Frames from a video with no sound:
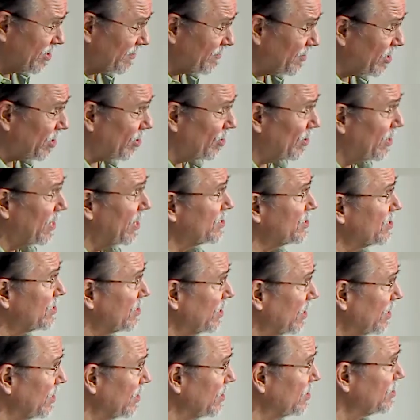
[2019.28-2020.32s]
of Near-Death
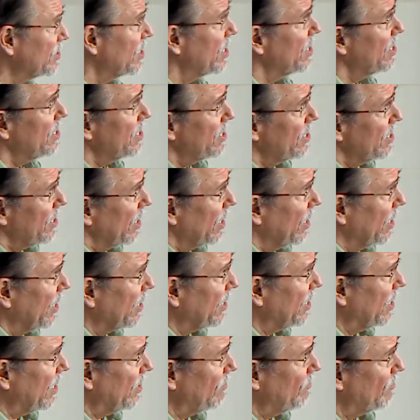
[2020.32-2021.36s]
Studies. I
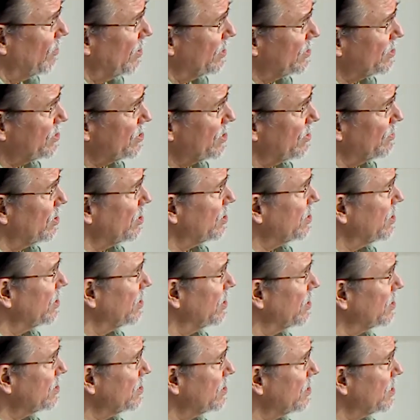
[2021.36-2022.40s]
gave one similar to
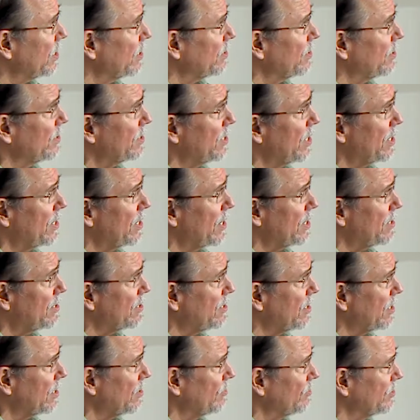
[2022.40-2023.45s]
this the other day. I
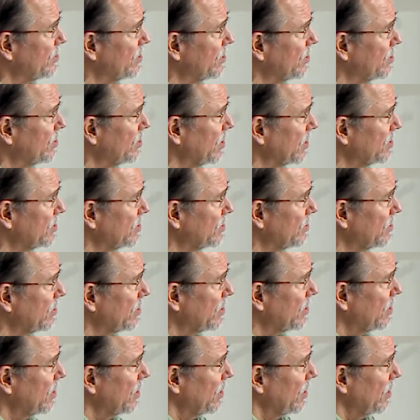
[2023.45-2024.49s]
think it was in
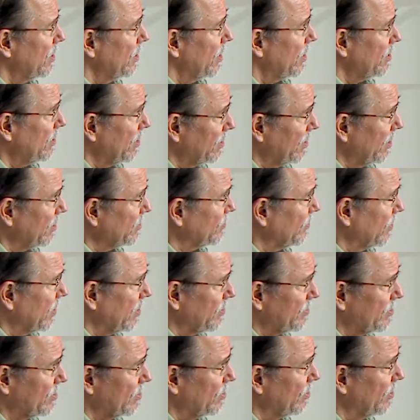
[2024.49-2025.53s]
Chester. I think that's what I
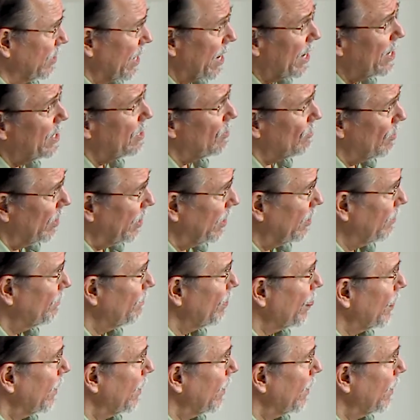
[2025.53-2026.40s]
was doing. Anyway,